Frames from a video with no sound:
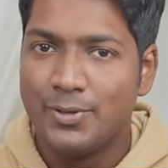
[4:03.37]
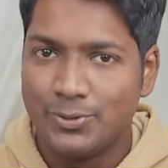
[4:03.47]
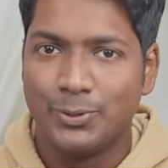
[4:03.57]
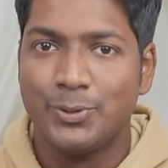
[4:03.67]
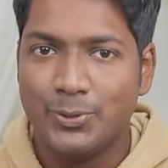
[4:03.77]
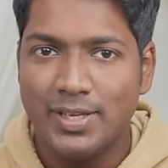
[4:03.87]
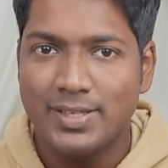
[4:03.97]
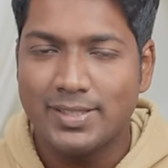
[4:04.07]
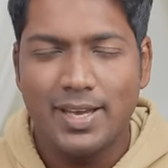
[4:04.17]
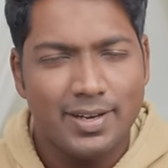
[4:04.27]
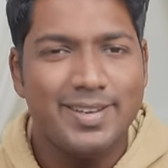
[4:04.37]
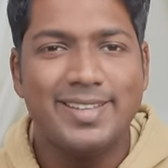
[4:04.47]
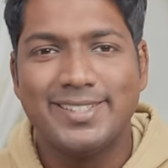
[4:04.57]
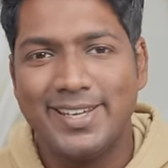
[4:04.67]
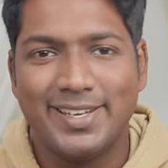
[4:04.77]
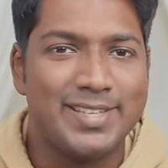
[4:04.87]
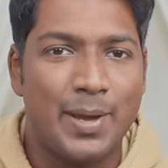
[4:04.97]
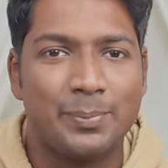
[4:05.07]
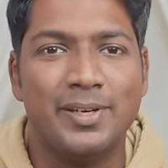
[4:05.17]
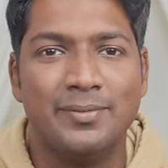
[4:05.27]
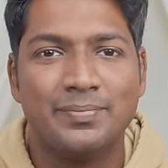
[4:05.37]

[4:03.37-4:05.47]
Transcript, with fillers: So to do this, let's see an example.